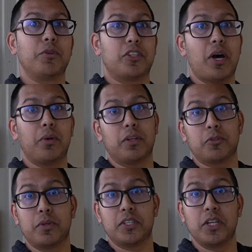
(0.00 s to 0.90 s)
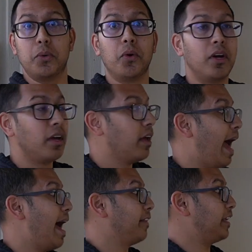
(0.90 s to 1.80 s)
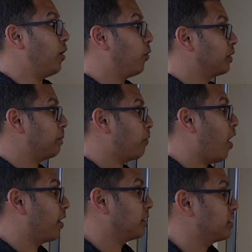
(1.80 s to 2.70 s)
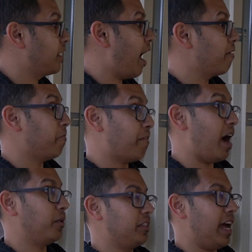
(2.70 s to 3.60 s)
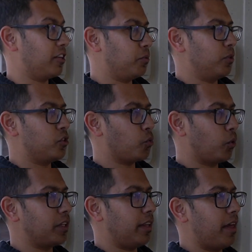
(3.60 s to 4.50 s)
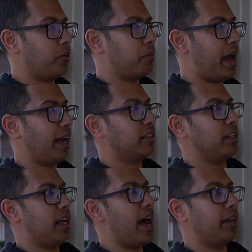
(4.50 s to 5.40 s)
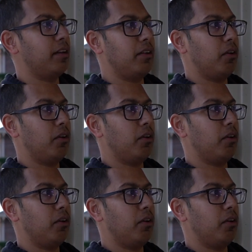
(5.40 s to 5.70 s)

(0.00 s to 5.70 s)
which is how it looks when it's new. And the only products that I've found to actually restore the leather back to that